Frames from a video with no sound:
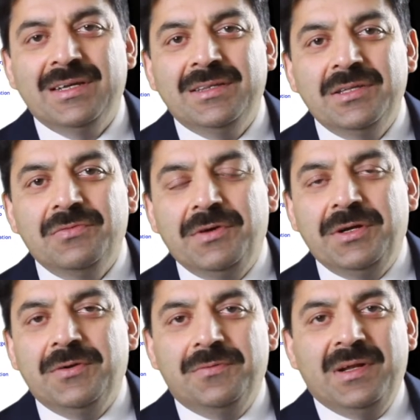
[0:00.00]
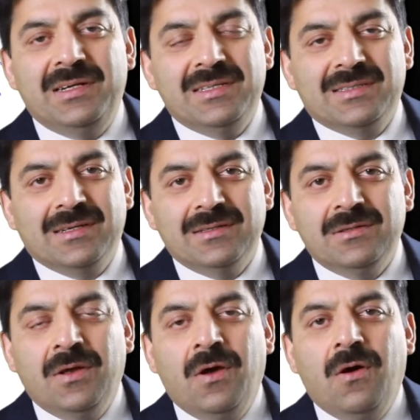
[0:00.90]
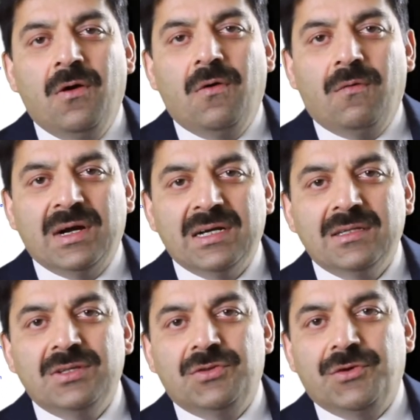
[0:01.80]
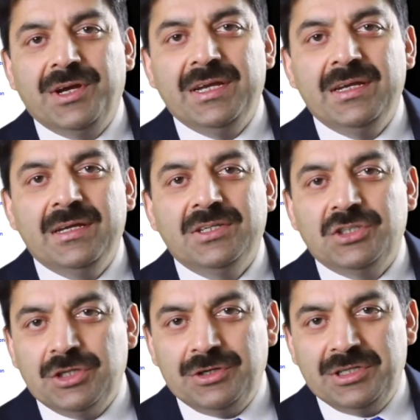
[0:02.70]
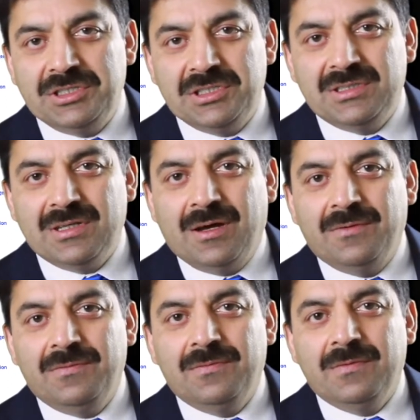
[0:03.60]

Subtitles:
In this video, we'll discuss what are the three generations of